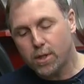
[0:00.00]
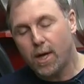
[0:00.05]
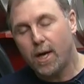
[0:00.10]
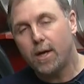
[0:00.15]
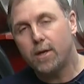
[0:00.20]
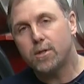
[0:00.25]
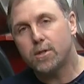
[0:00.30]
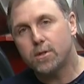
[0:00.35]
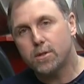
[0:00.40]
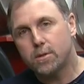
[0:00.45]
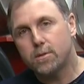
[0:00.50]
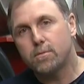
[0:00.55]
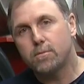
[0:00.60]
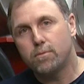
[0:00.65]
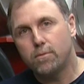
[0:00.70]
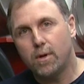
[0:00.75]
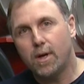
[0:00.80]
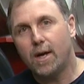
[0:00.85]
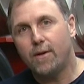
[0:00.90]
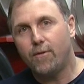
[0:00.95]
tires
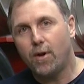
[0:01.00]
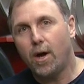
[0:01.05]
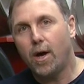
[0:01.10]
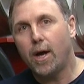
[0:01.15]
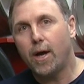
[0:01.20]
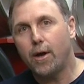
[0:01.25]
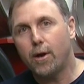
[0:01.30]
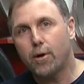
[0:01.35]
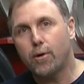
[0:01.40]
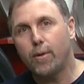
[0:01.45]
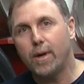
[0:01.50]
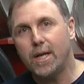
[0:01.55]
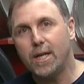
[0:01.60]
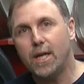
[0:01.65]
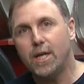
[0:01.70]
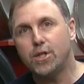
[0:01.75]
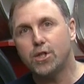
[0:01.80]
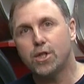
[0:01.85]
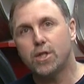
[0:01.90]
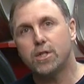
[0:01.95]
will have higher
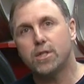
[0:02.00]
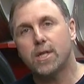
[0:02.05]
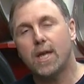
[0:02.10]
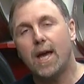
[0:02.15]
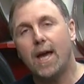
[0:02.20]
gradations.